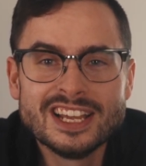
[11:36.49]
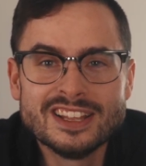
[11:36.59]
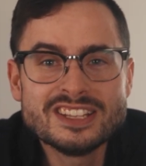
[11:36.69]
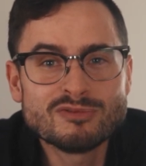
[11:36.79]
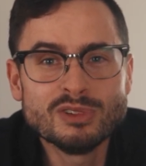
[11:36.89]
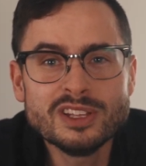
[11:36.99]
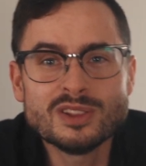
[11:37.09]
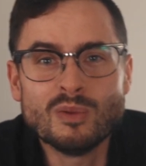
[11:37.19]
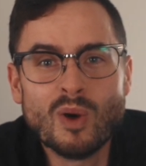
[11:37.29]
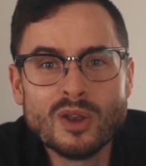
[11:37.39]
That's really
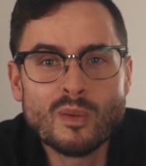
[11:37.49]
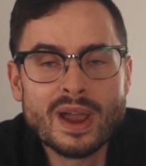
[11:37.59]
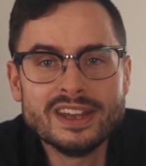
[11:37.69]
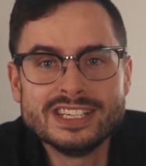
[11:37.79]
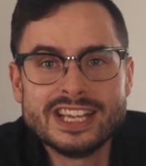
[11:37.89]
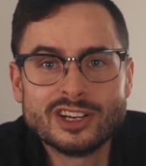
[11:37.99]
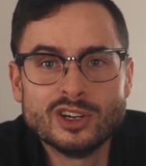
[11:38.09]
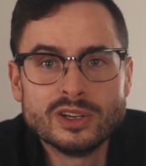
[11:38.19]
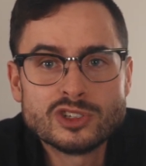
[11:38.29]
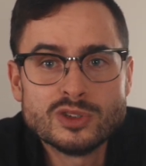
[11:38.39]
the one way to get
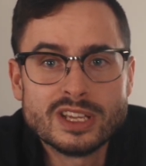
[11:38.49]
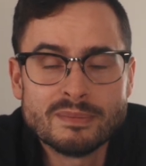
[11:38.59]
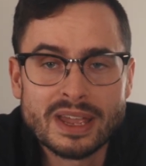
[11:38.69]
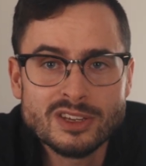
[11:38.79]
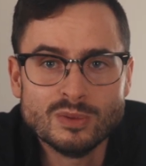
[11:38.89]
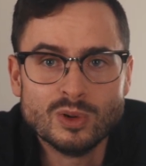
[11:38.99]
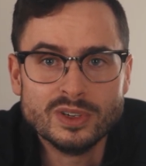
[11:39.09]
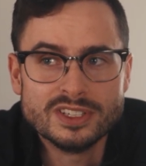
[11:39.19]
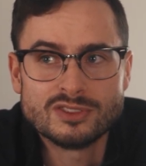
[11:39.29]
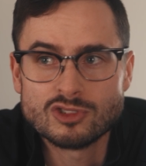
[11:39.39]
good at shooting manual,
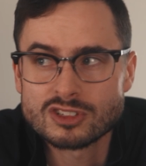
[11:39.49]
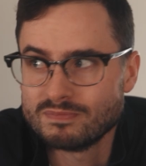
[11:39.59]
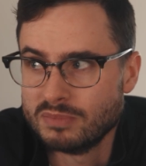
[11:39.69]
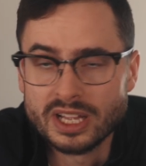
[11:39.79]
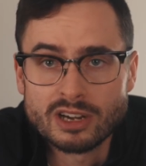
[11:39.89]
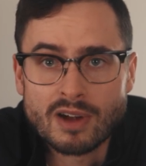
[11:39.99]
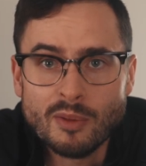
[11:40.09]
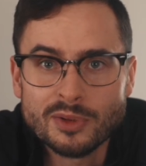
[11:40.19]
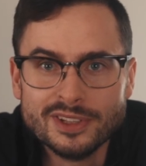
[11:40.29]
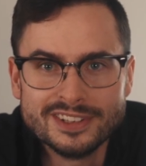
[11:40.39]
is just play
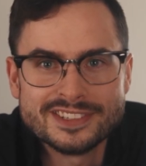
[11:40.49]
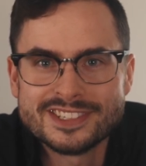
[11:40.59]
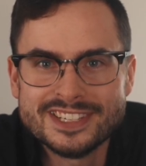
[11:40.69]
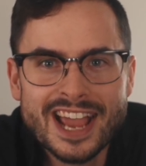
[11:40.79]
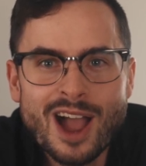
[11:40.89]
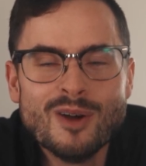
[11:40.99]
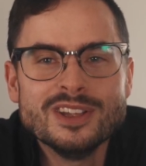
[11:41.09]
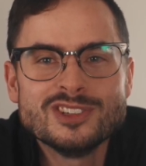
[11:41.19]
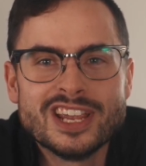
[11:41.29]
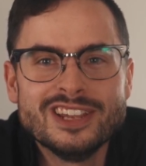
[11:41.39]
around with it. See how
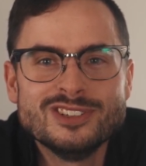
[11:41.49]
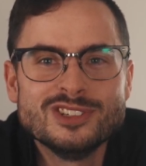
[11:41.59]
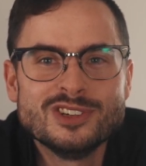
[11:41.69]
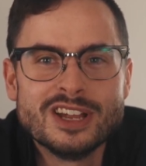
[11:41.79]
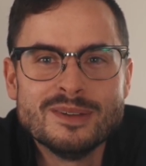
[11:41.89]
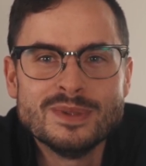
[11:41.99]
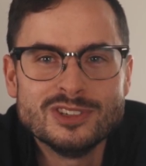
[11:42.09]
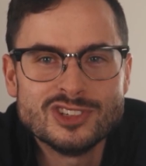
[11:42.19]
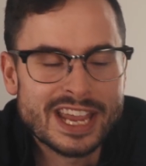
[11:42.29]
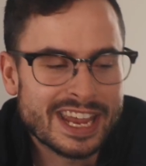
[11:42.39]
it changes your
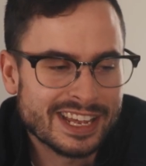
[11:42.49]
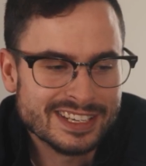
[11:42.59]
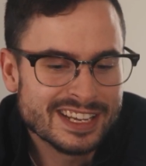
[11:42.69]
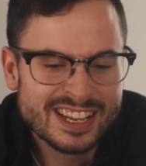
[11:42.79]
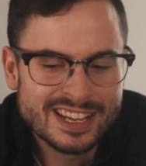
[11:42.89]
image and